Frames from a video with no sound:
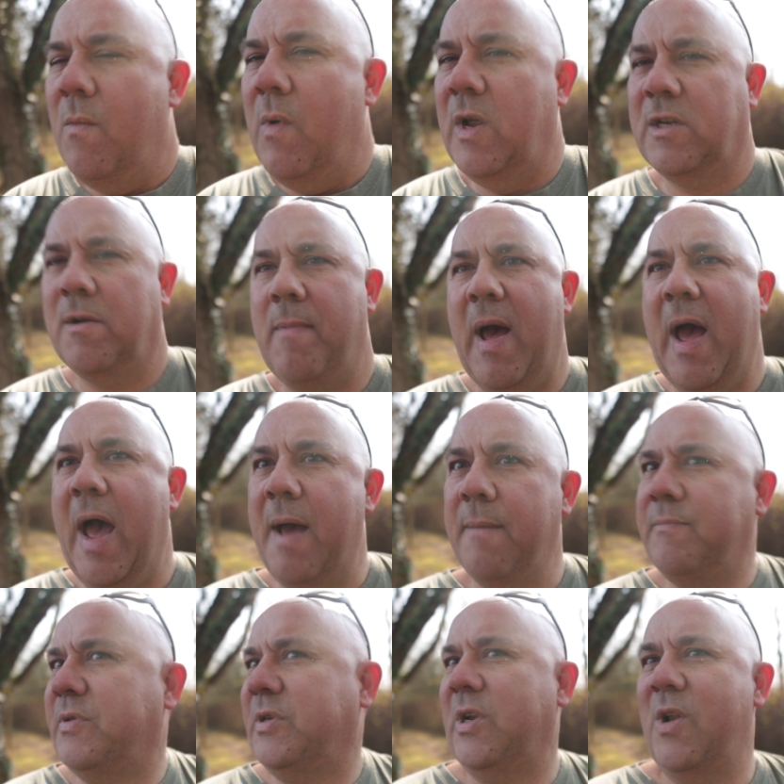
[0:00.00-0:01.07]
where some
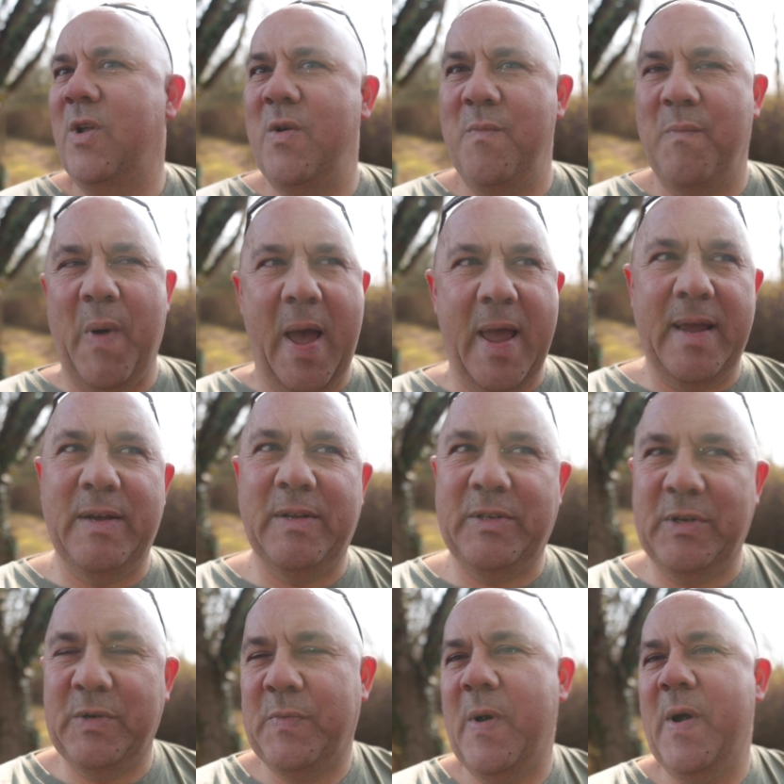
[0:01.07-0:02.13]
absolute bangers
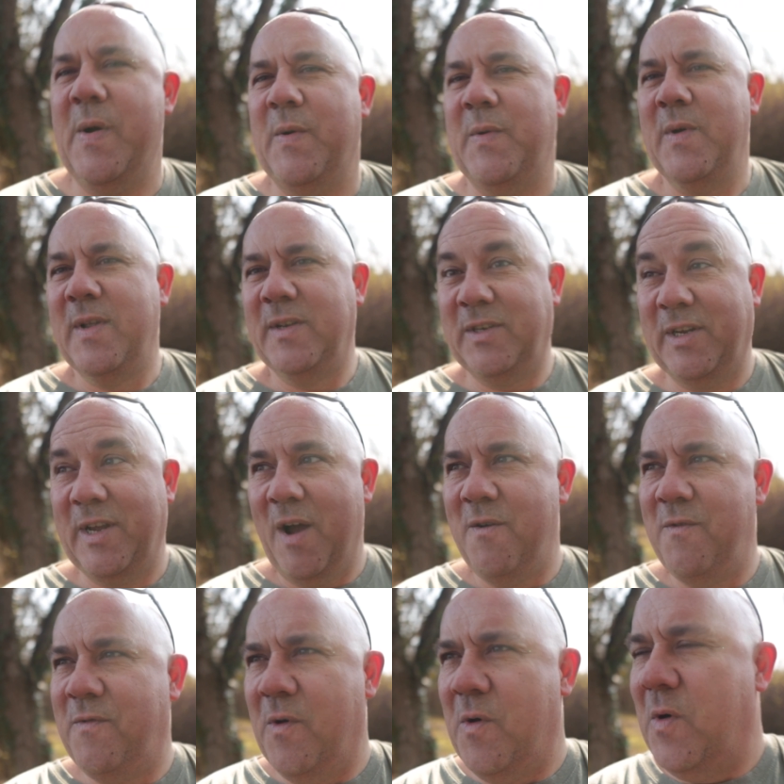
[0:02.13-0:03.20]
as well to go
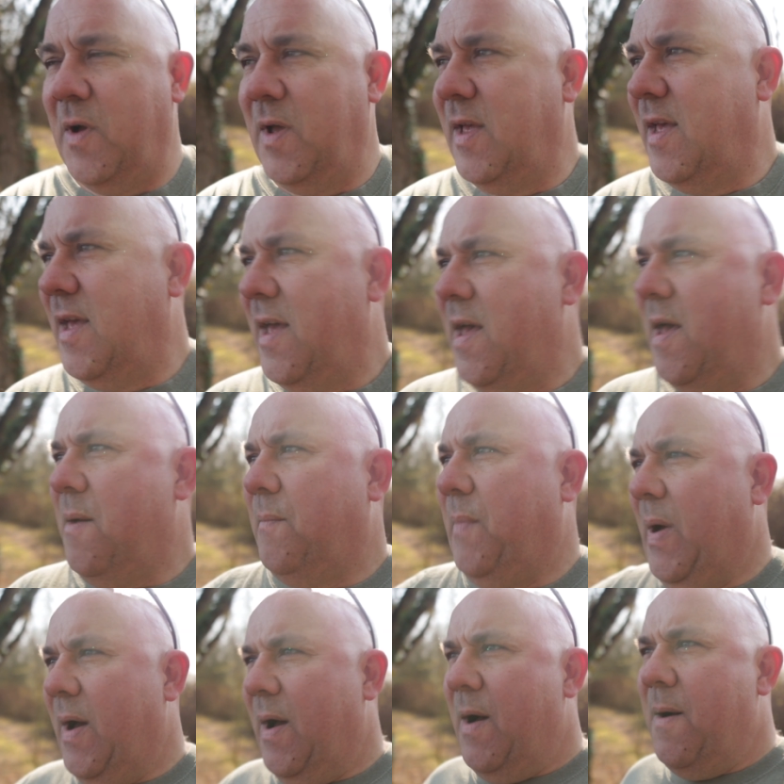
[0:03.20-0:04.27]
for.
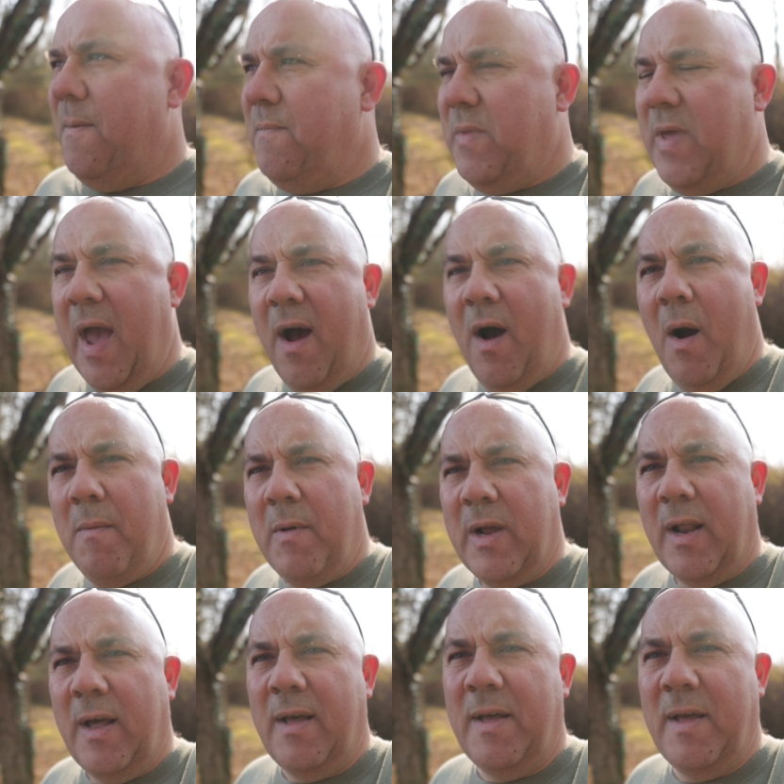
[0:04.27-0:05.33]
But um, yeah, I'm
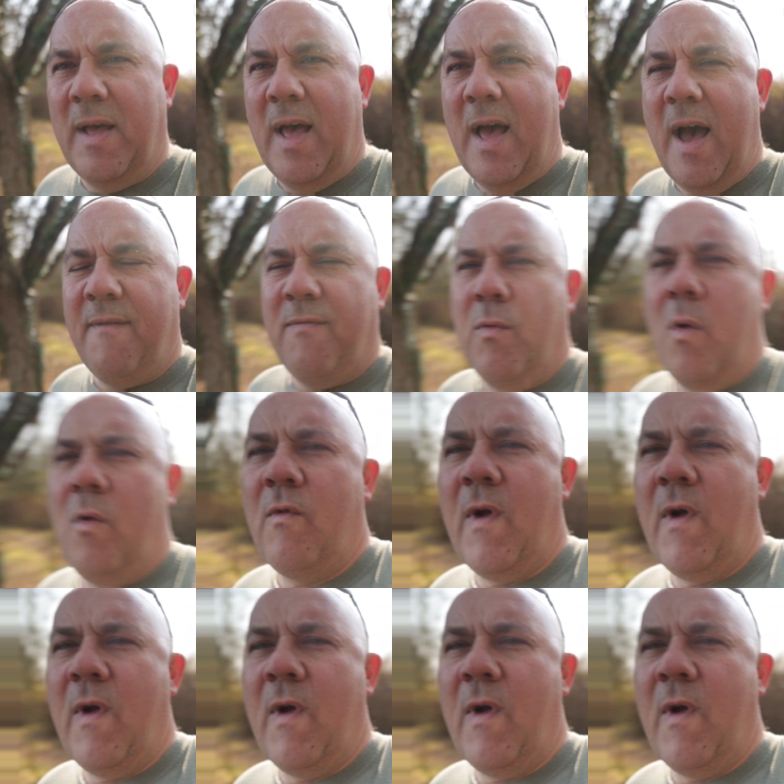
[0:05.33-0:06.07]
going to have a walk